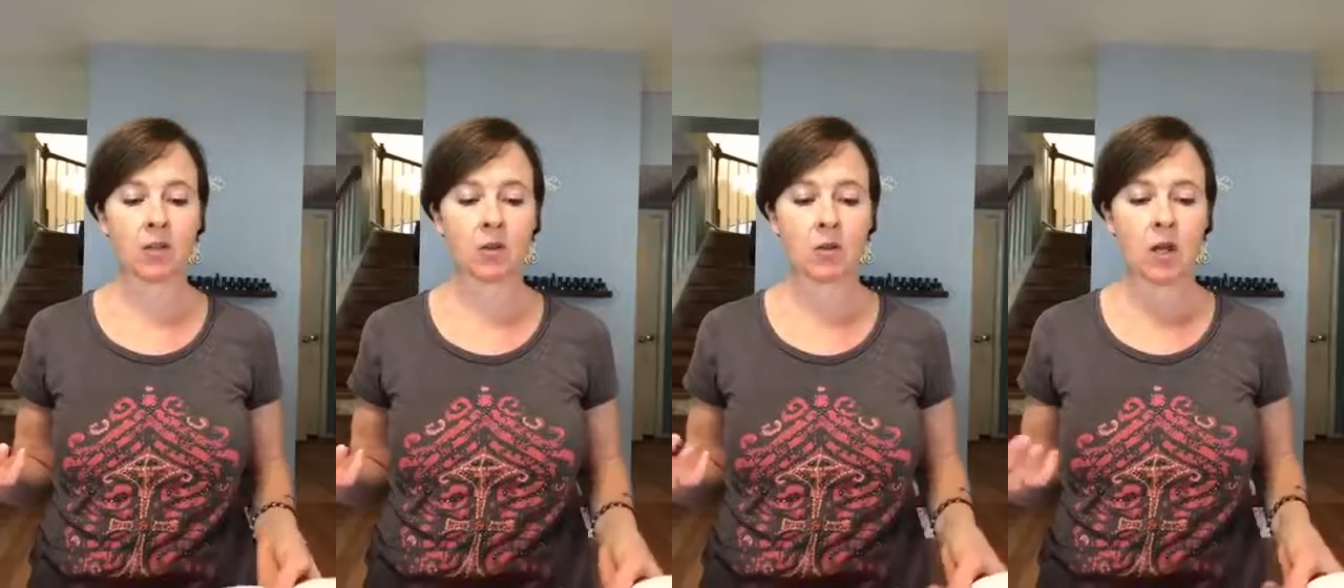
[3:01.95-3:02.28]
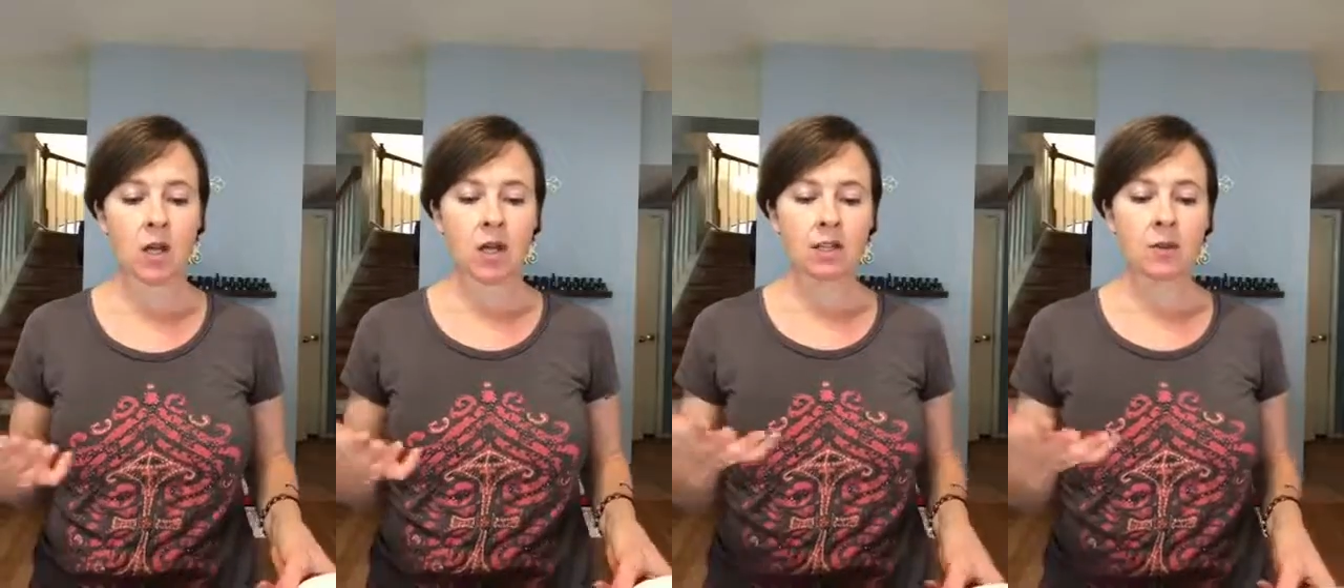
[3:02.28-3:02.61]
So
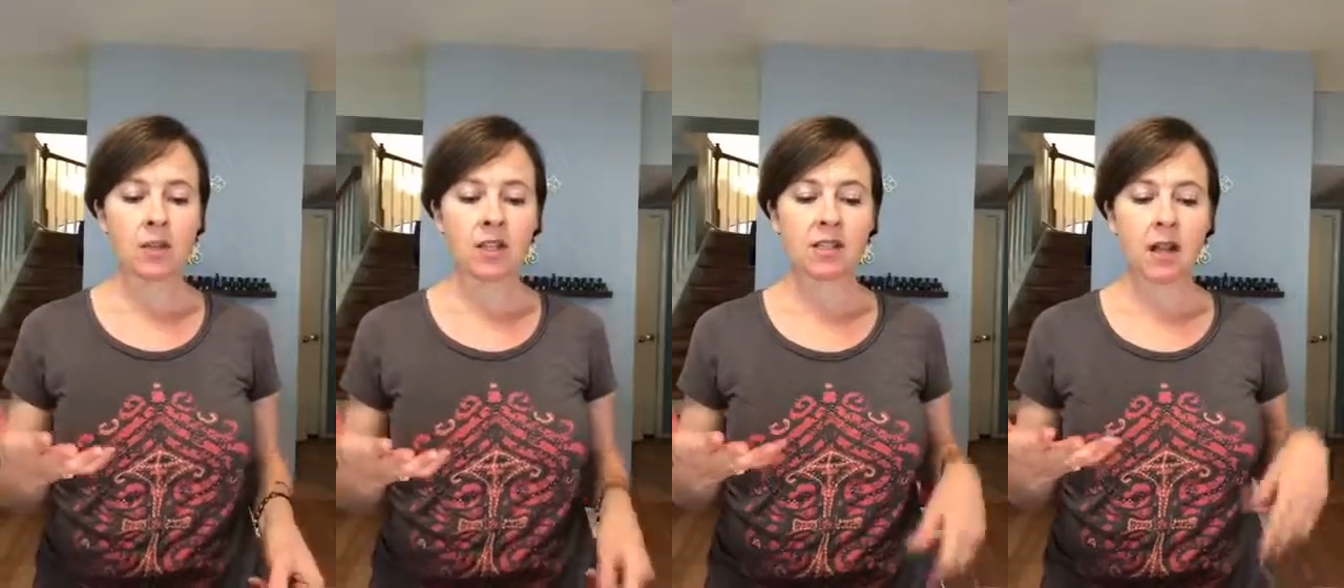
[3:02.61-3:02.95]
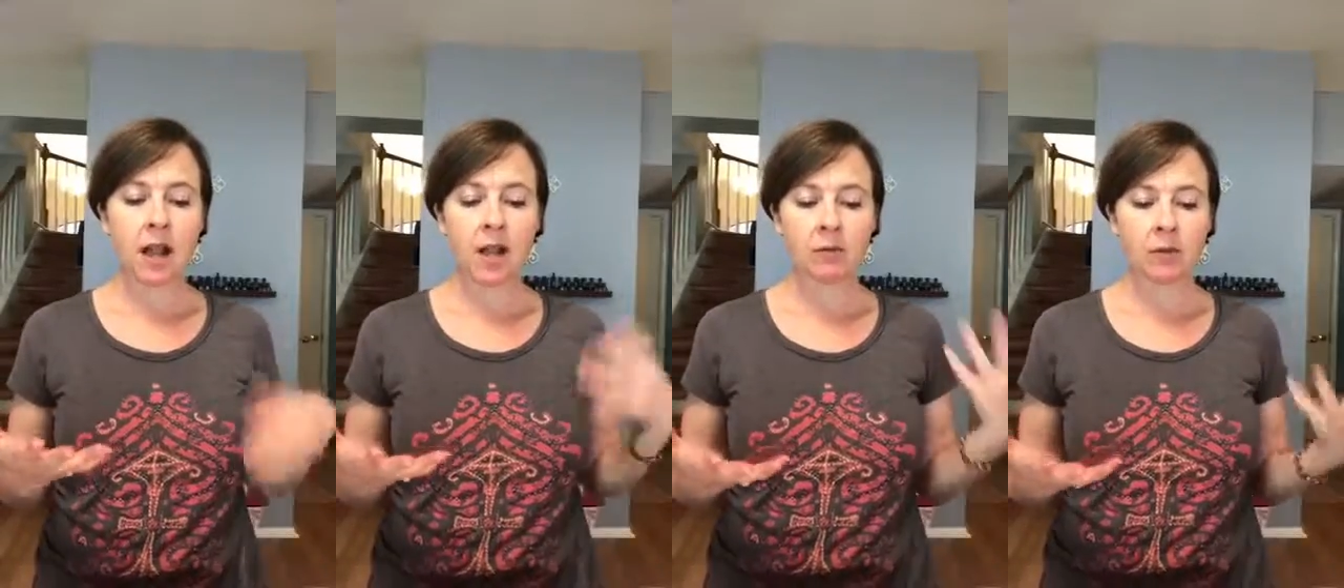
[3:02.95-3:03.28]
some things
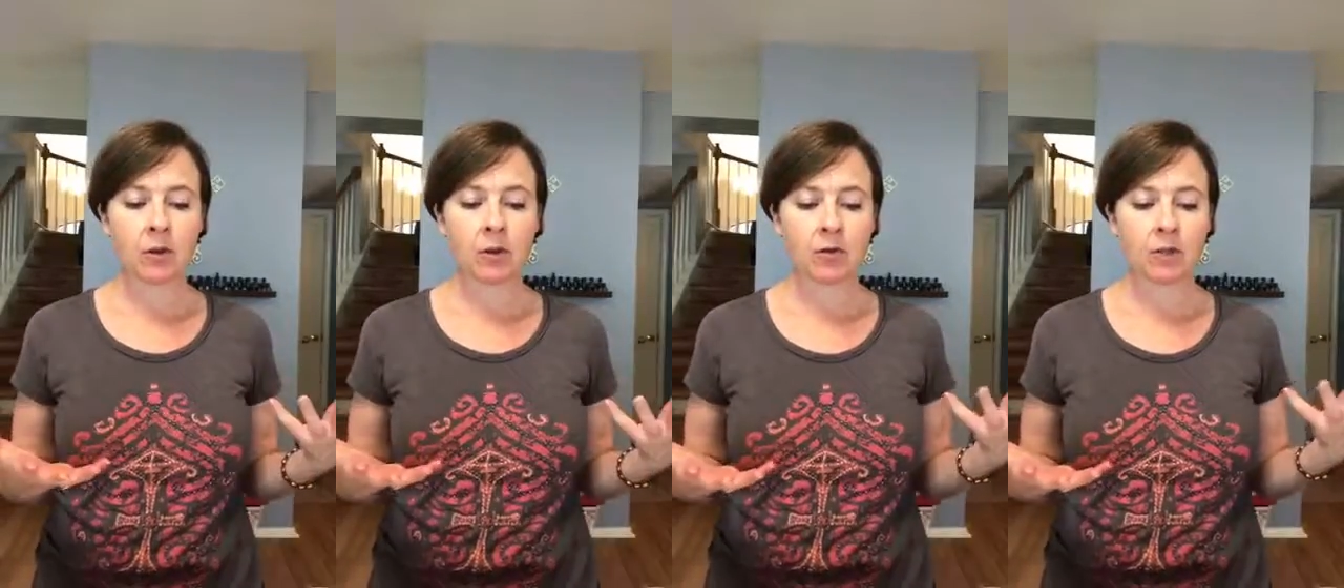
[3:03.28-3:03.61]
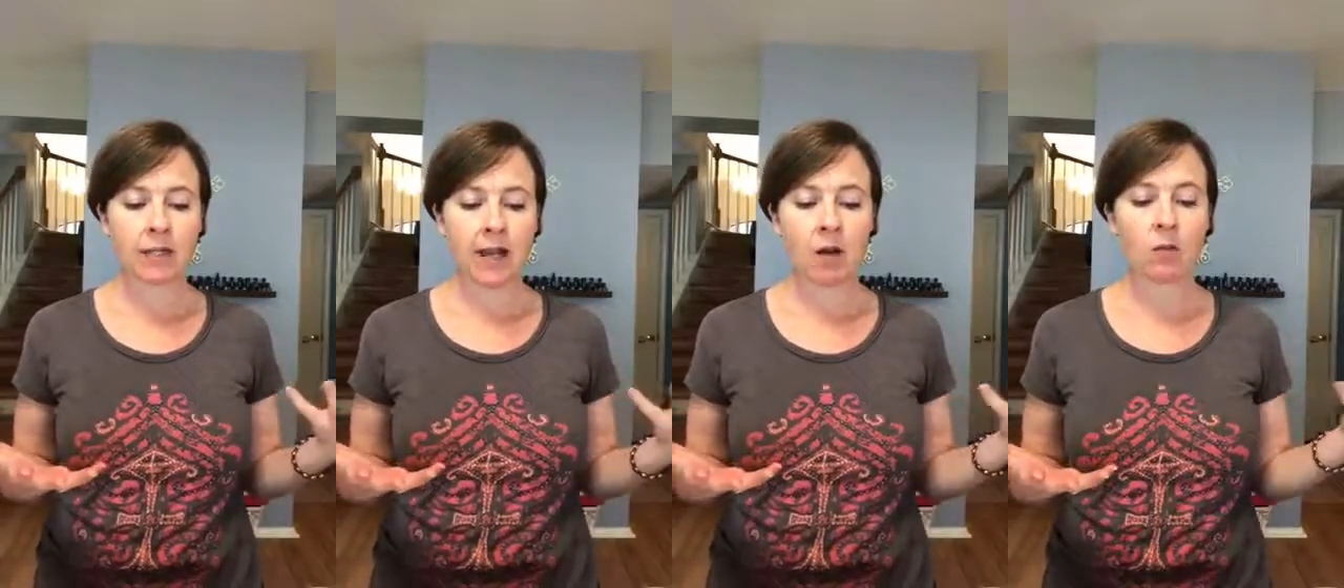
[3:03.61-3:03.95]
that I
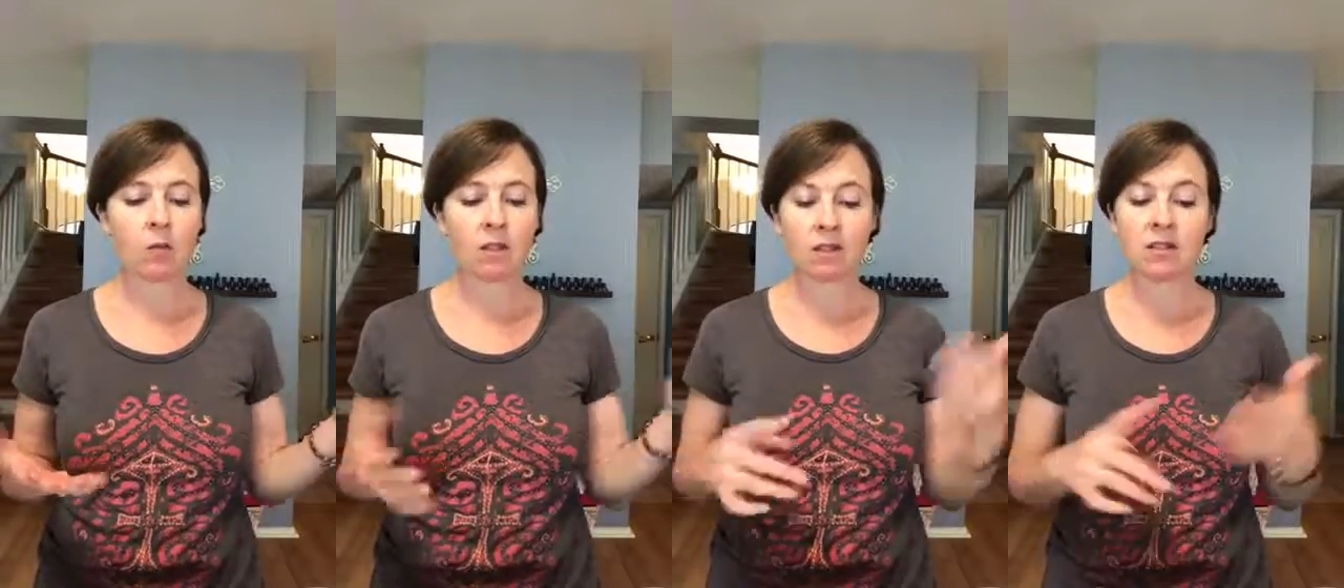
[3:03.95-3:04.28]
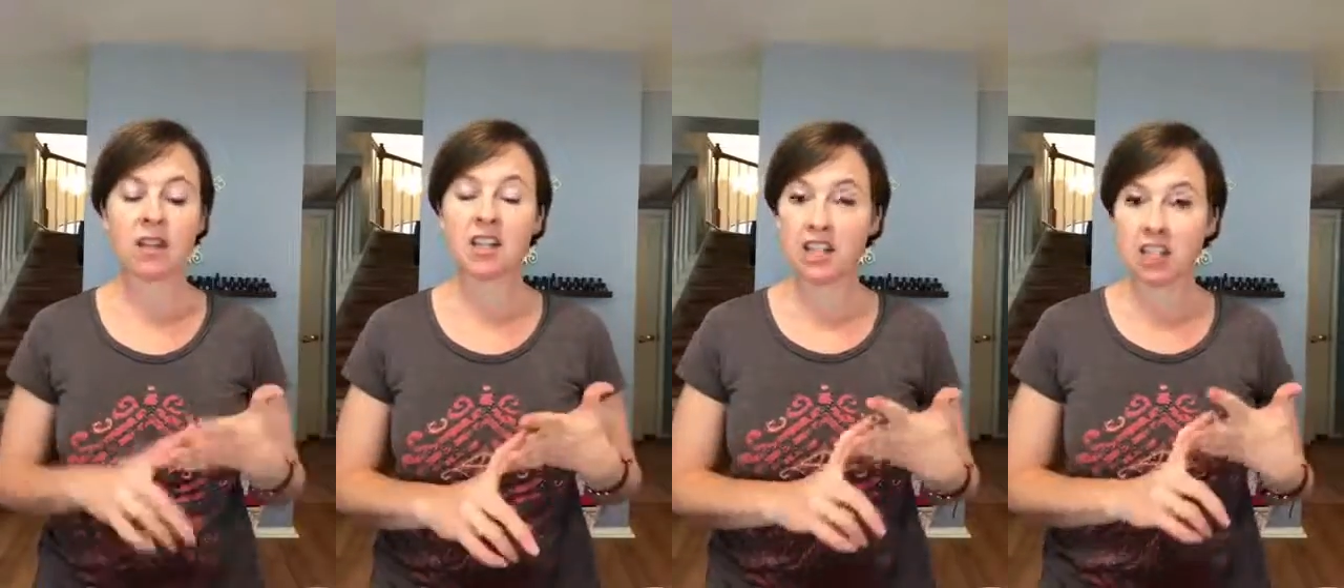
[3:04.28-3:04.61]
wrote down
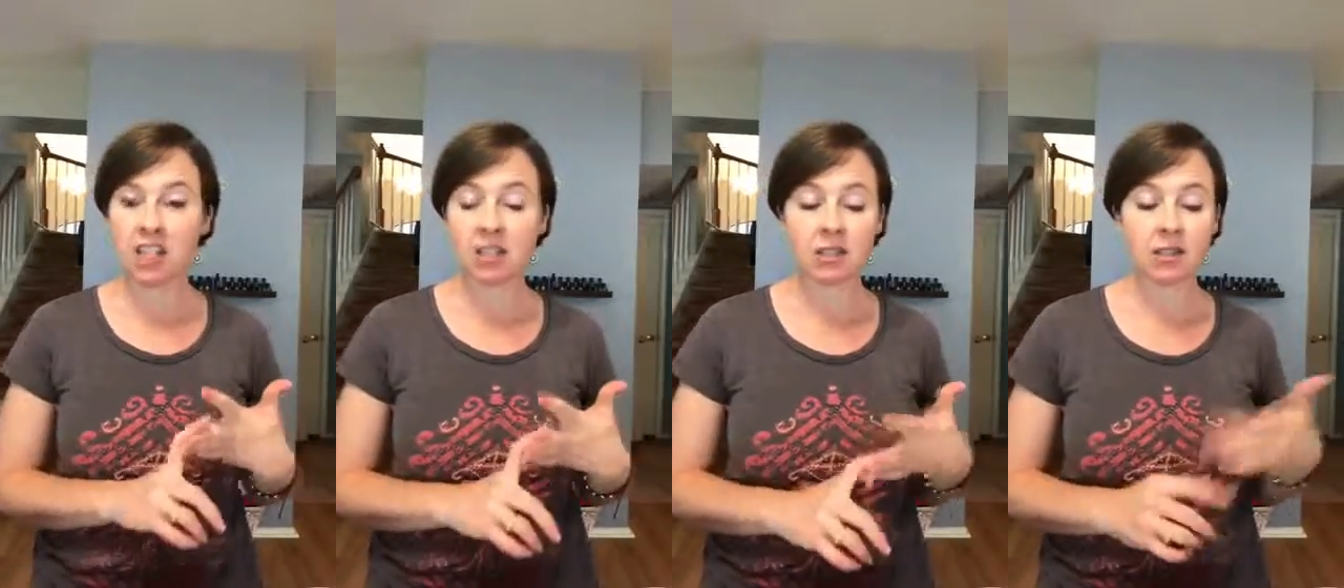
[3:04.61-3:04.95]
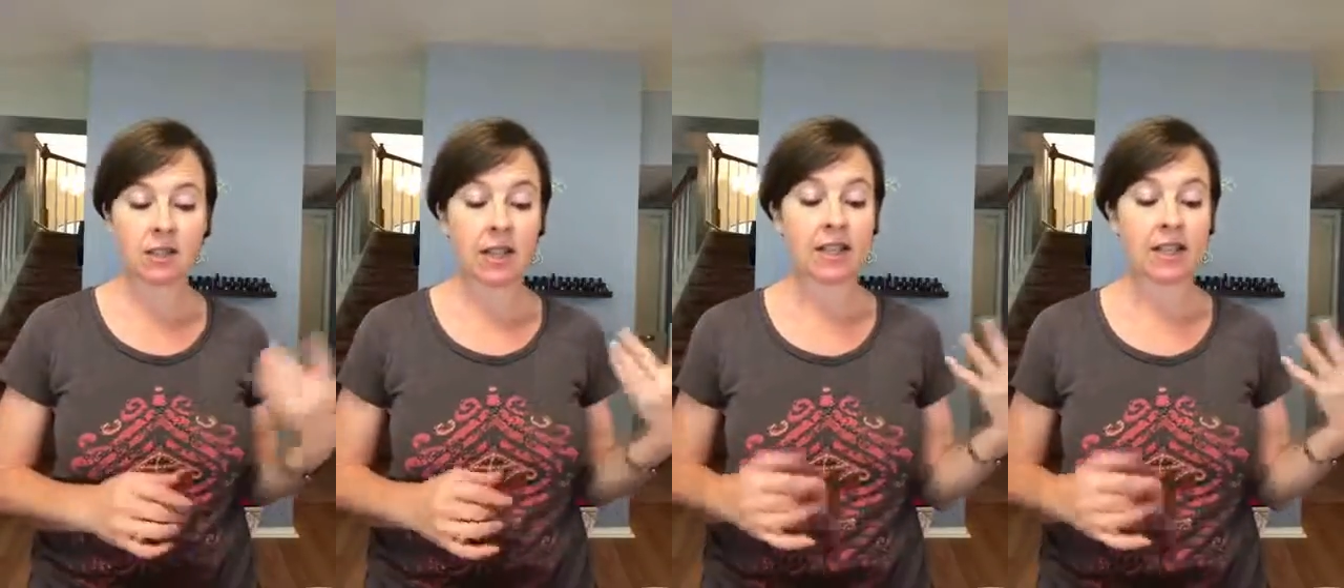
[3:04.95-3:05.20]
was addictions.